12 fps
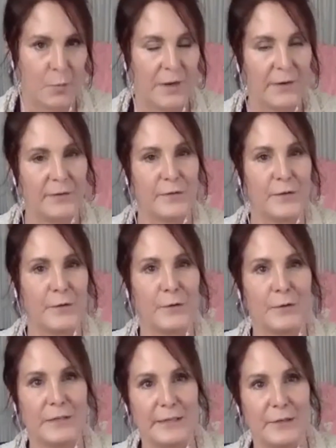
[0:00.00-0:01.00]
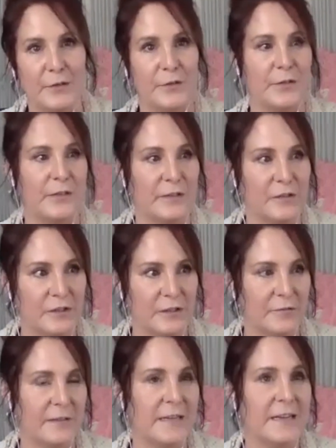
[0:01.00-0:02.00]
Whereas the earlier unity
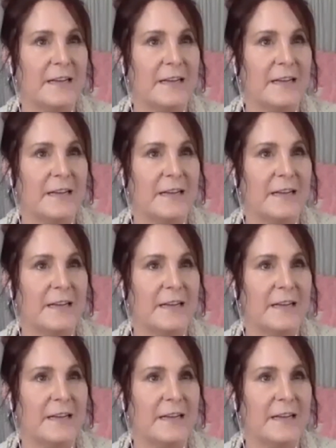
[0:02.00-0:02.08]
shift,